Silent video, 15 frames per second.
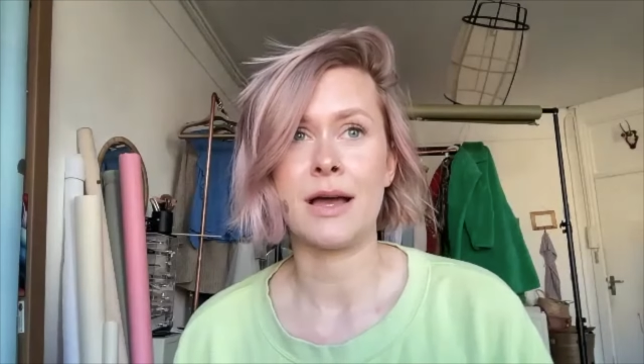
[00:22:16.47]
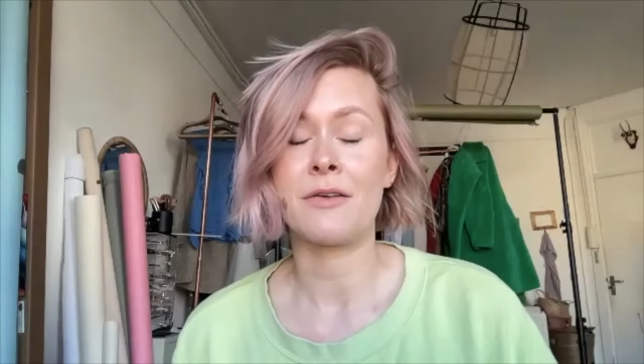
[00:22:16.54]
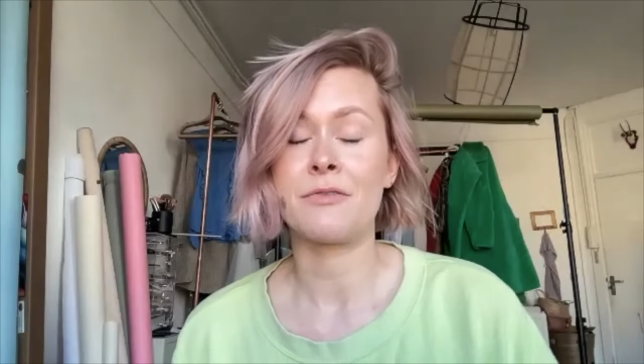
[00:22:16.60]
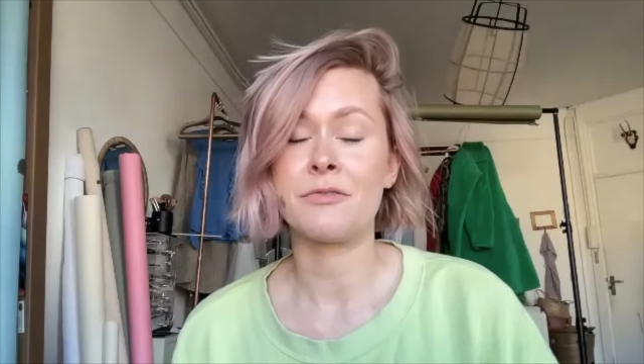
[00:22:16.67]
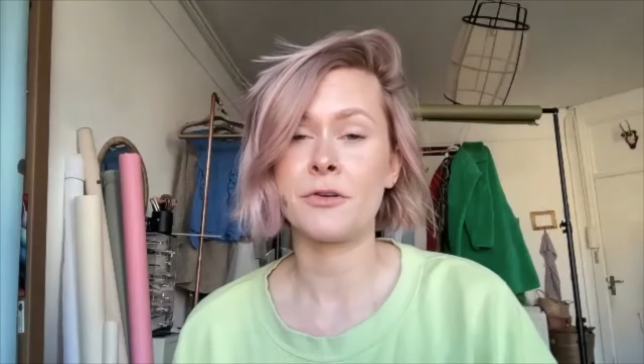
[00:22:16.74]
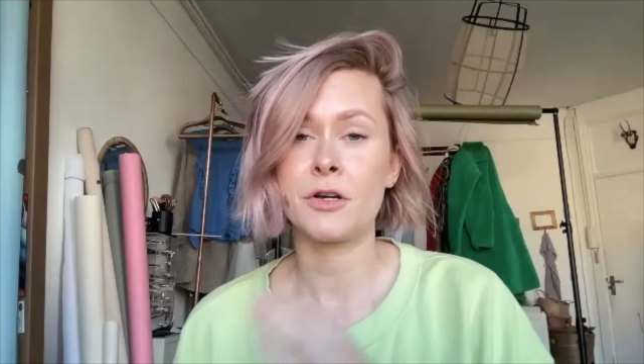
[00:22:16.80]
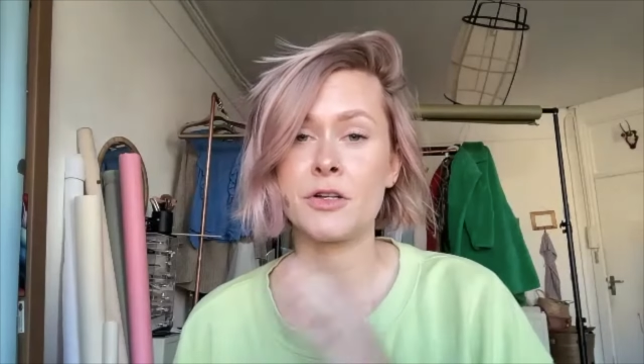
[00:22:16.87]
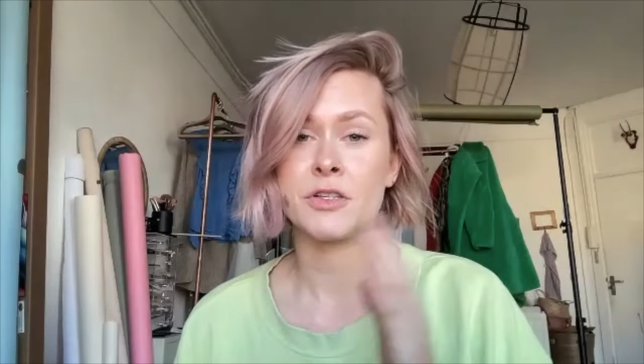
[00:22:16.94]
at
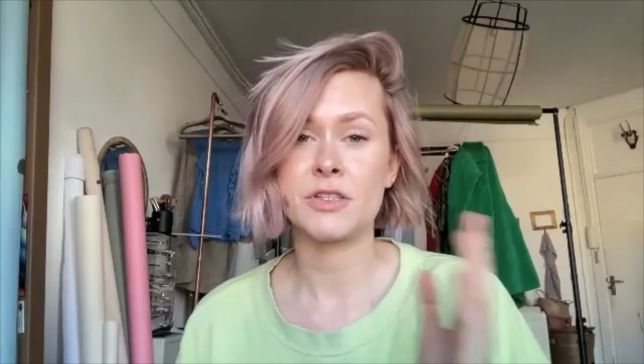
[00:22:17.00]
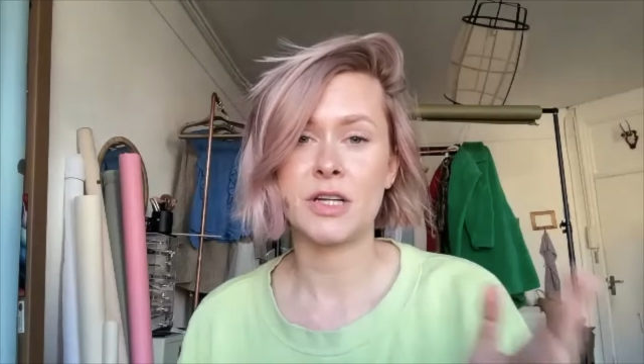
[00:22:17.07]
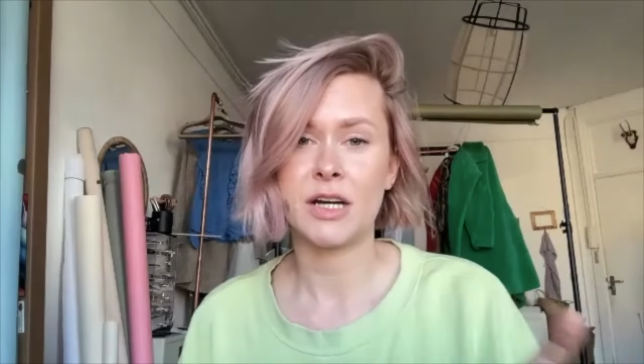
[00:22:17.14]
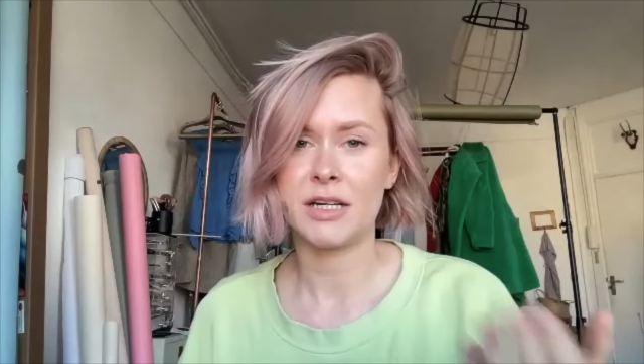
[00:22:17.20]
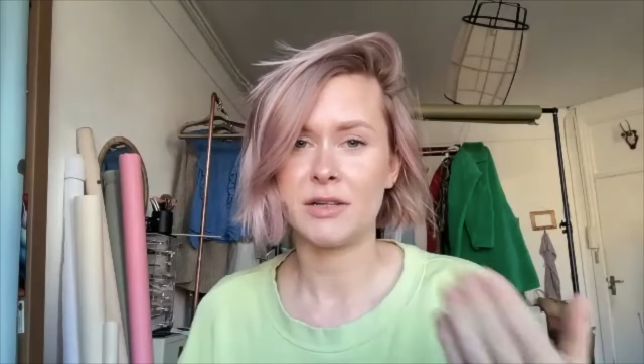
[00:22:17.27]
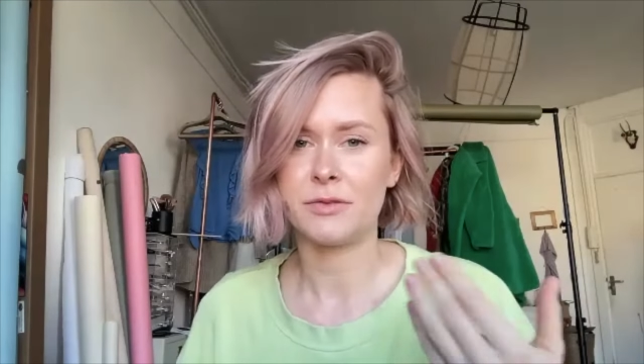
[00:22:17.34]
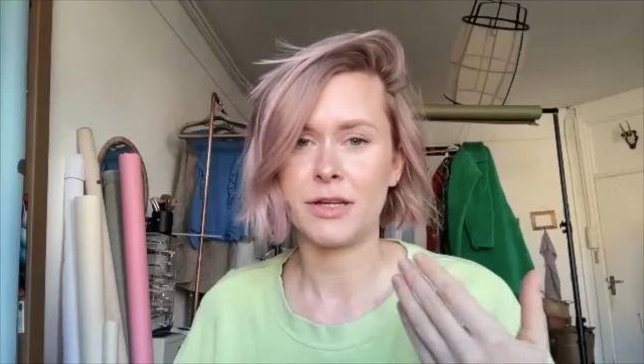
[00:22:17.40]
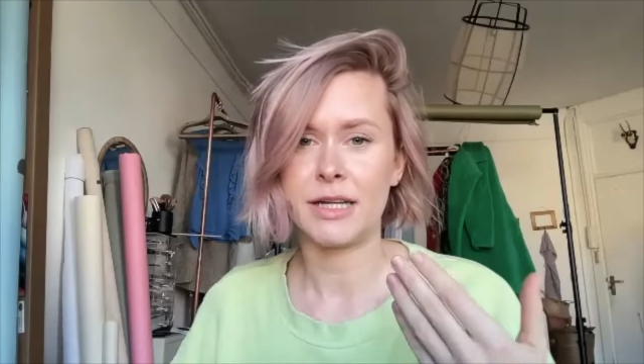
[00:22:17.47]
first
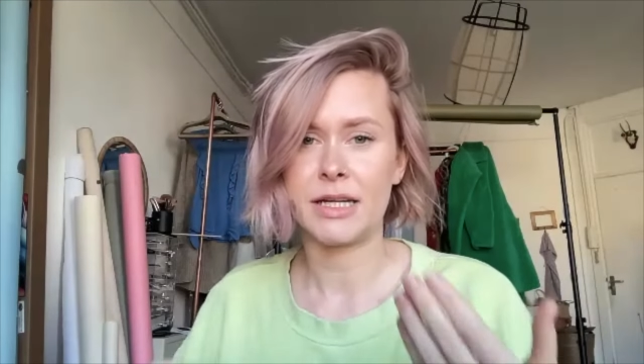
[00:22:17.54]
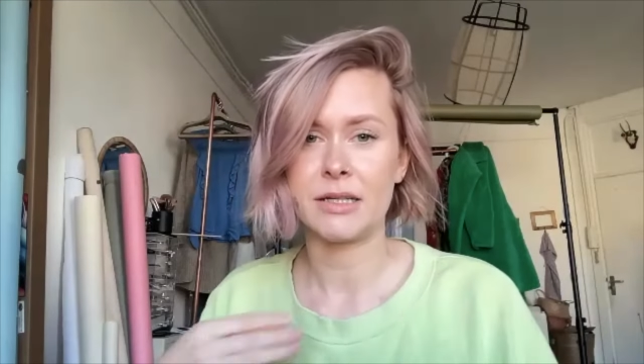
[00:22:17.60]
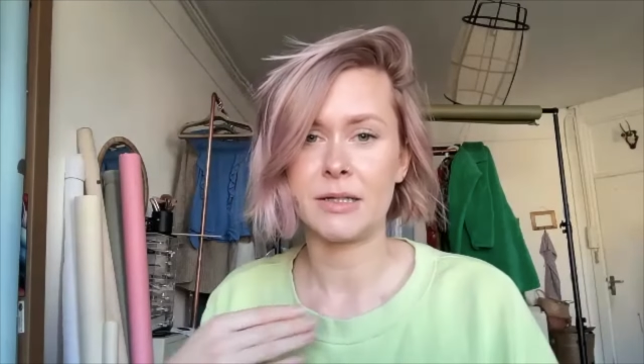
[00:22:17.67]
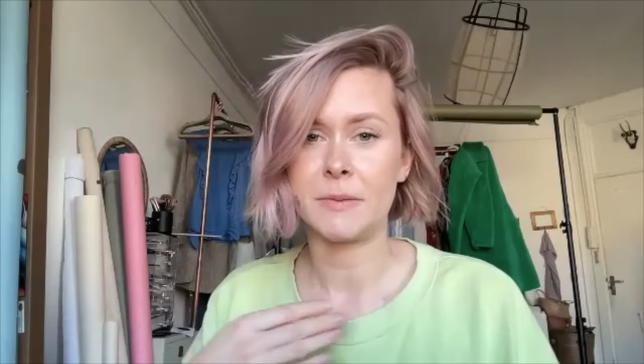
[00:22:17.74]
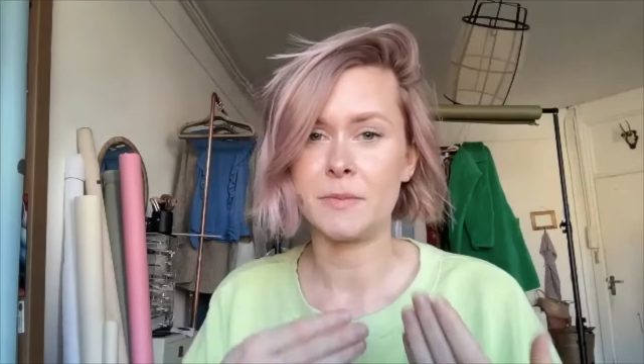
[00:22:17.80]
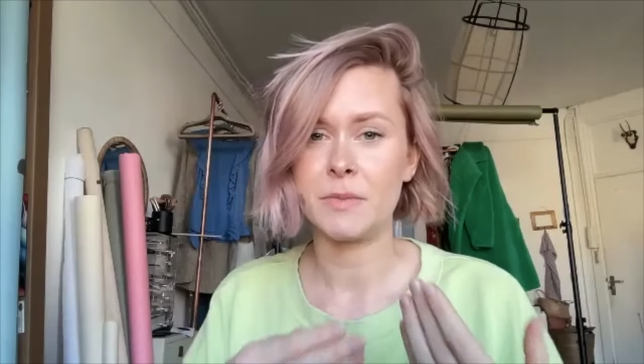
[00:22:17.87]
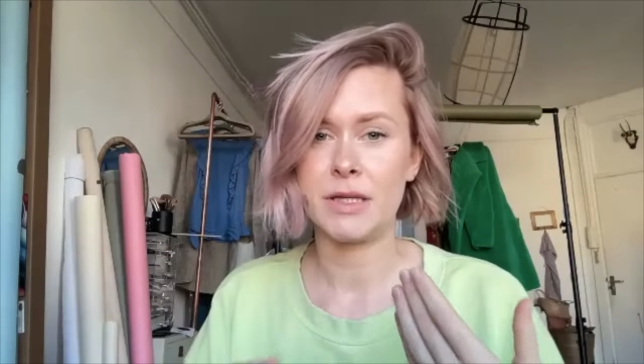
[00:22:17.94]
kind of like a